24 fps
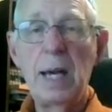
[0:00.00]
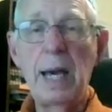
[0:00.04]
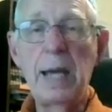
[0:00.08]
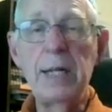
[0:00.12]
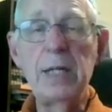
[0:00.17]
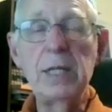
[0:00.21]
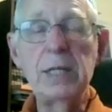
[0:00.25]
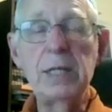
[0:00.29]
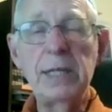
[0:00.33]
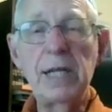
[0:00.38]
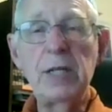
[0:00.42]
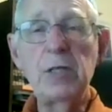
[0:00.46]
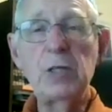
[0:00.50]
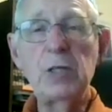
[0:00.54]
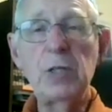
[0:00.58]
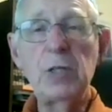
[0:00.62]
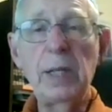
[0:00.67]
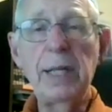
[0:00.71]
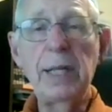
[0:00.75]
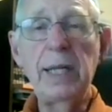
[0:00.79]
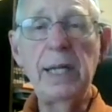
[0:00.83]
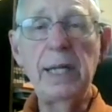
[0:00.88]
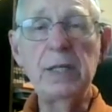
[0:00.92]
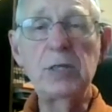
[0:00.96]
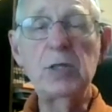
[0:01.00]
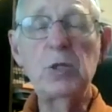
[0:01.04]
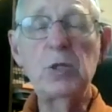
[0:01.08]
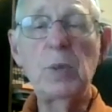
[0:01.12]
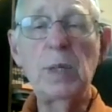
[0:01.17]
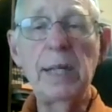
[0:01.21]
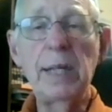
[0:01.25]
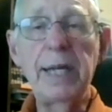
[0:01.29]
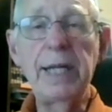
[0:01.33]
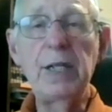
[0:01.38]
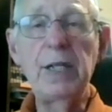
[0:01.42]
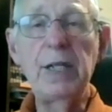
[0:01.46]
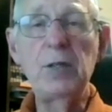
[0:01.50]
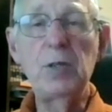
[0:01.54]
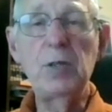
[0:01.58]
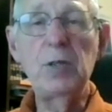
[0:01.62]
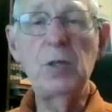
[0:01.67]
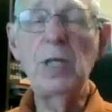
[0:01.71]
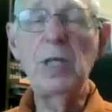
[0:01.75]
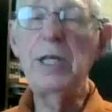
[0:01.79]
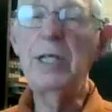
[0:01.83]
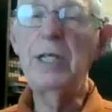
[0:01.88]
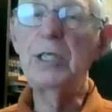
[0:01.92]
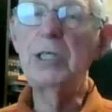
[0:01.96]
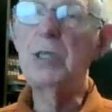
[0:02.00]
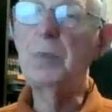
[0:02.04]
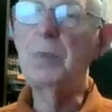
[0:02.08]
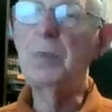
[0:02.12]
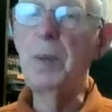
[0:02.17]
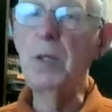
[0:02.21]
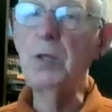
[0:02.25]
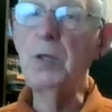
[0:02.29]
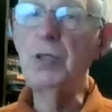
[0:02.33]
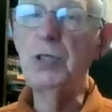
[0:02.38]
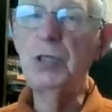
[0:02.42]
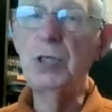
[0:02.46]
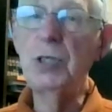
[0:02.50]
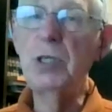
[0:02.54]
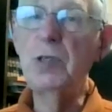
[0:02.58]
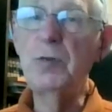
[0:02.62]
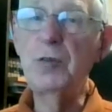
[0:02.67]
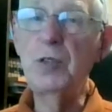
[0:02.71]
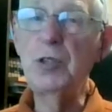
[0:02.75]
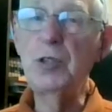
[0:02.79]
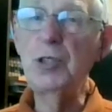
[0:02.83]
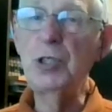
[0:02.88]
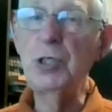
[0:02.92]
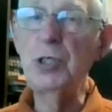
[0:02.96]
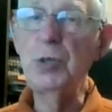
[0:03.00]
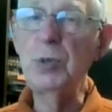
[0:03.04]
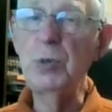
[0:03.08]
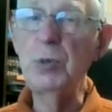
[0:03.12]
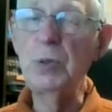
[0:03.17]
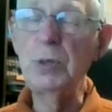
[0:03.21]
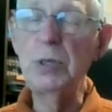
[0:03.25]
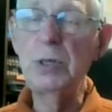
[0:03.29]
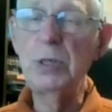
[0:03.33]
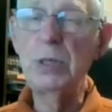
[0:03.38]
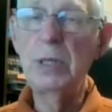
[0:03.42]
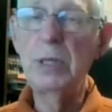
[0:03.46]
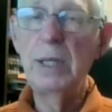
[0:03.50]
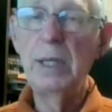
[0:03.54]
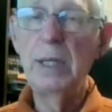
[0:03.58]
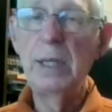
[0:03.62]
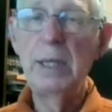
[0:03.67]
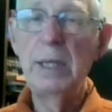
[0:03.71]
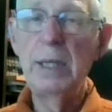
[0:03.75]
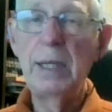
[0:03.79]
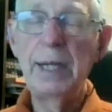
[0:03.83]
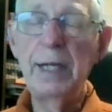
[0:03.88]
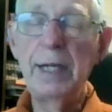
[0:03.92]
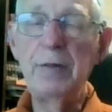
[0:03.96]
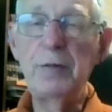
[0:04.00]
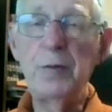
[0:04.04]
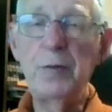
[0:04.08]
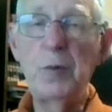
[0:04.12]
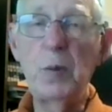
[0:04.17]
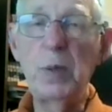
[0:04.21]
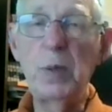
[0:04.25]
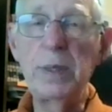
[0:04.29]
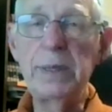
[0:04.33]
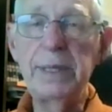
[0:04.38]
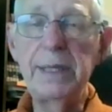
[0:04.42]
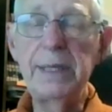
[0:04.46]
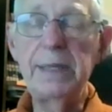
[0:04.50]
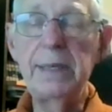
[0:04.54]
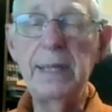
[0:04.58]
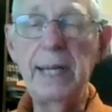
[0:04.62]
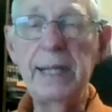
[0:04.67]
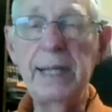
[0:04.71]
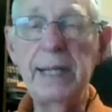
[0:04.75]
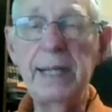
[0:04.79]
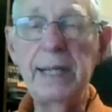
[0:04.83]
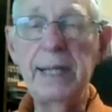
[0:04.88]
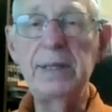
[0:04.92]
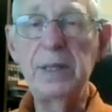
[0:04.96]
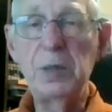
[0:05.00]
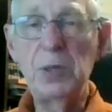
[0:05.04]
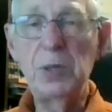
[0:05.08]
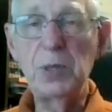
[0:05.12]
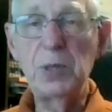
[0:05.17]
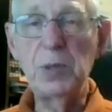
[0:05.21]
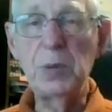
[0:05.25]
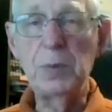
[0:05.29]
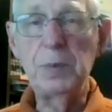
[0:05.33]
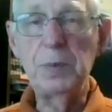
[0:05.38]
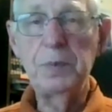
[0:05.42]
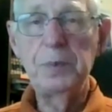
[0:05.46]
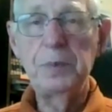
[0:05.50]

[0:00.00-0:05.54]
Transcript: And essentially, it's related to the expulsion of the Jews in 1492.